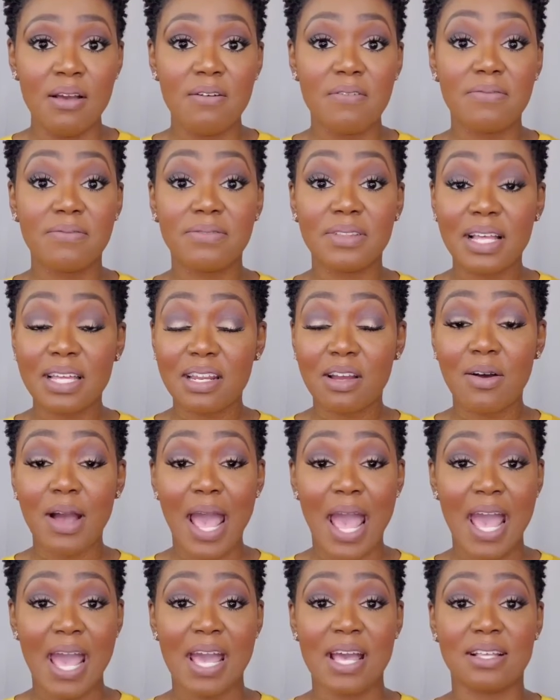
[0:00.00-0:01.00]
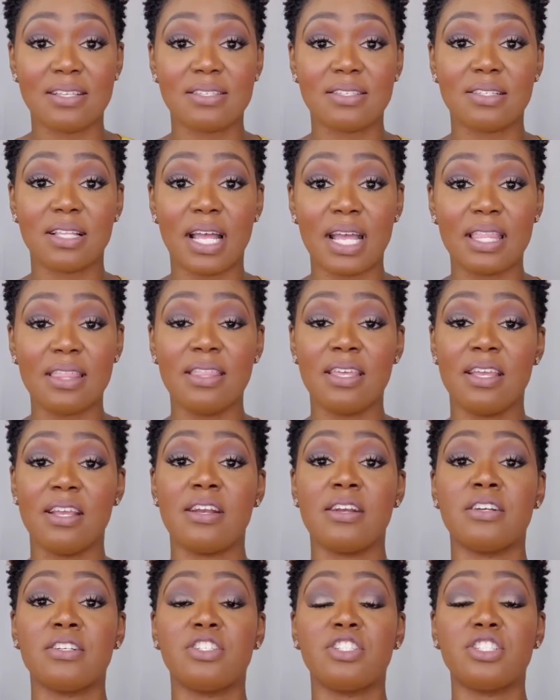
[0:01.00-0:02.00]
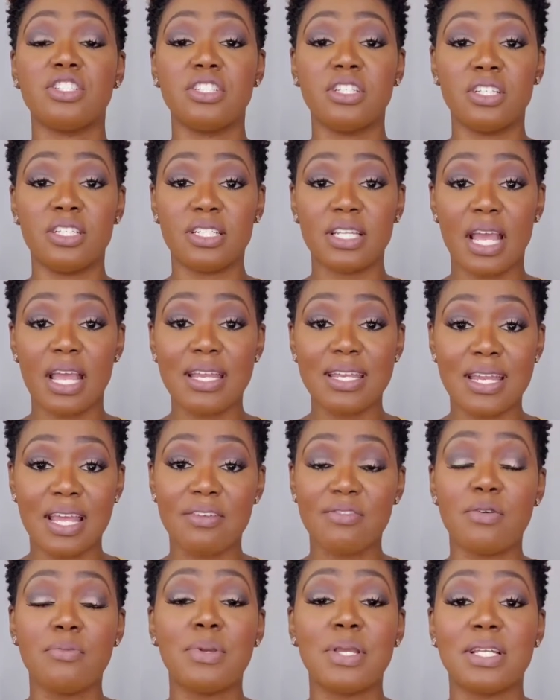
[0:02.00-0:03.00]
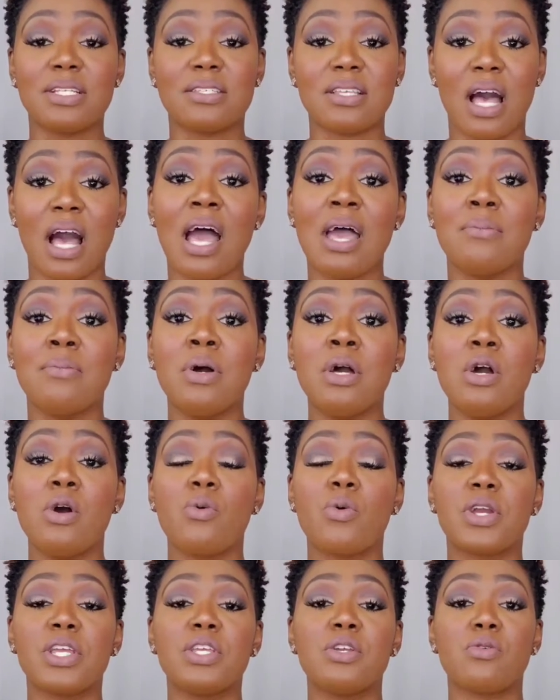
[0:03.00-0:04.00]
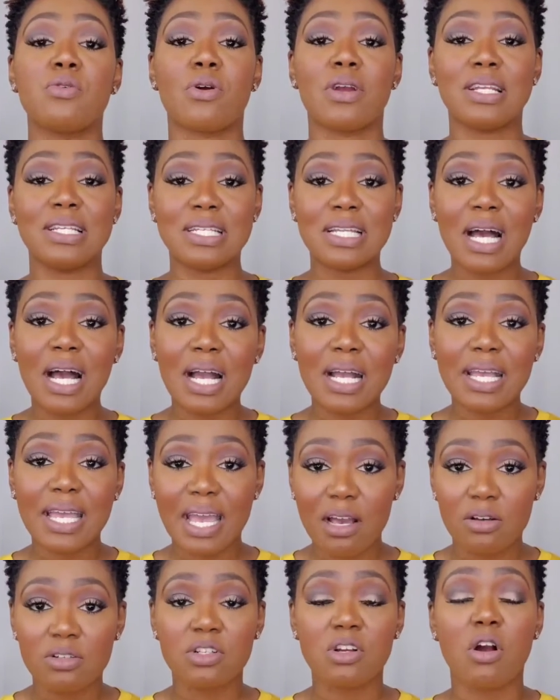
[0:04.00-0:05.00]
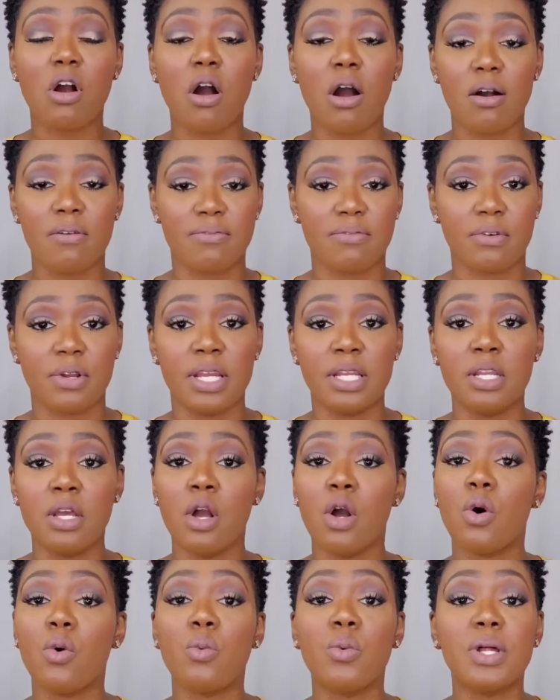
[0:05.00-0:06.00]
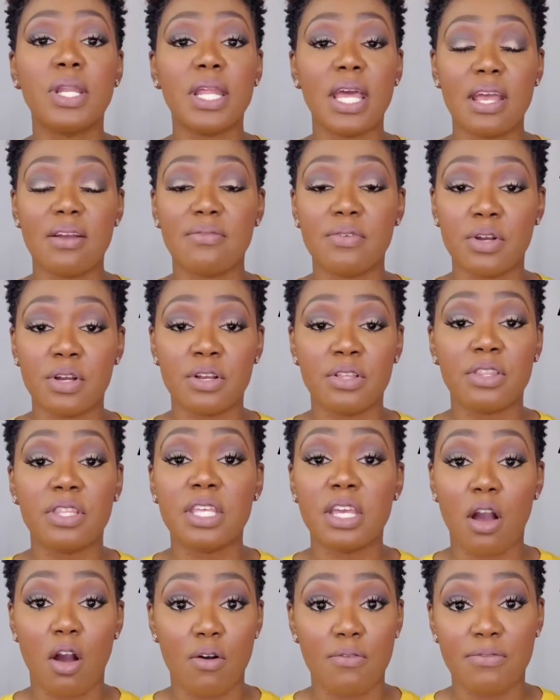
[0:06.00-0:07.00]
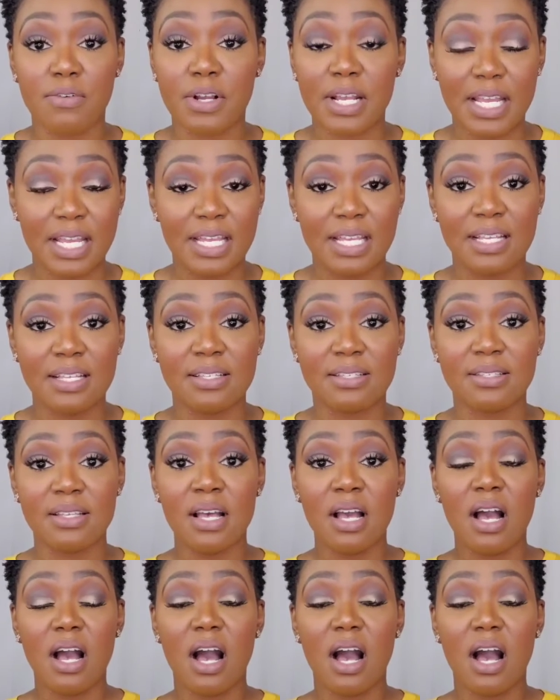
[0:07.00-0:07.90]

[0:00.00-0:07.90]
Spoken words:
Flat out ask. Like, there should never be a time where you are not counter offering whatever the offer is.